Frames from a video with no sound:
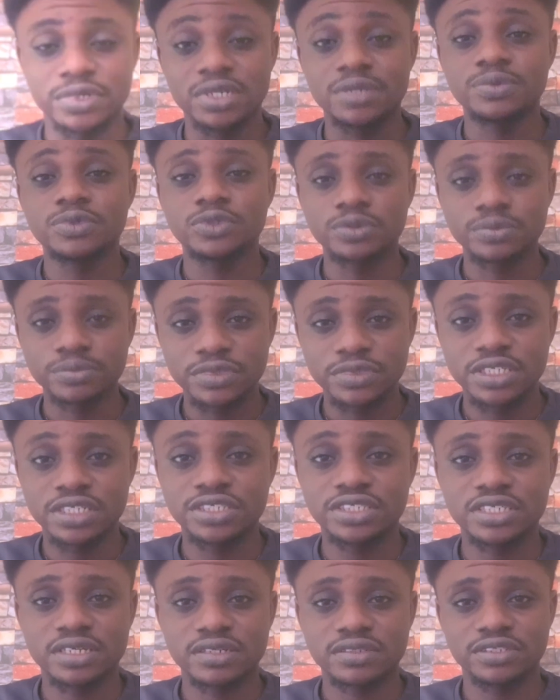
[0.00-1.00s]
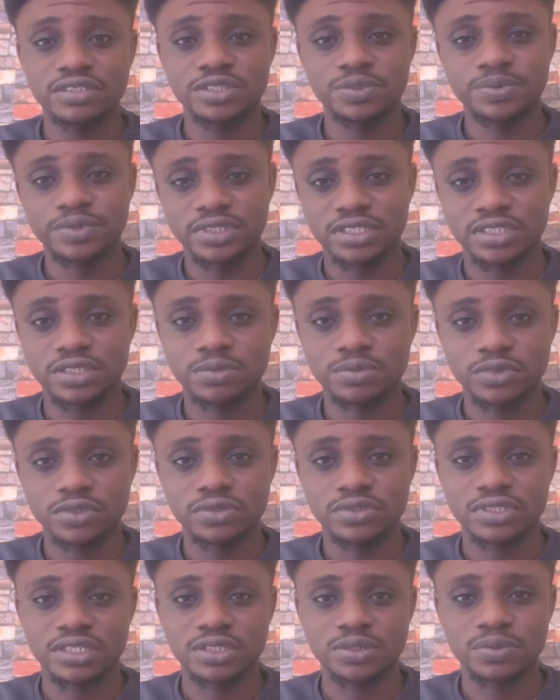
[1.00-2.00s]
able to manage down these business
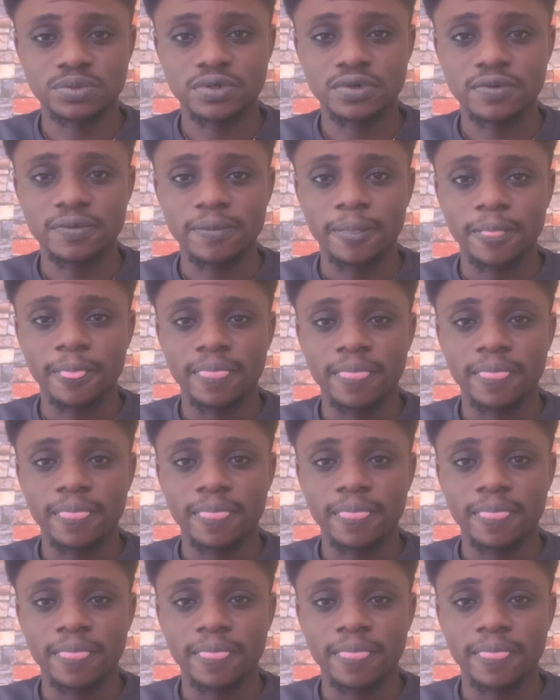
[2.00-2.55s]
models as well,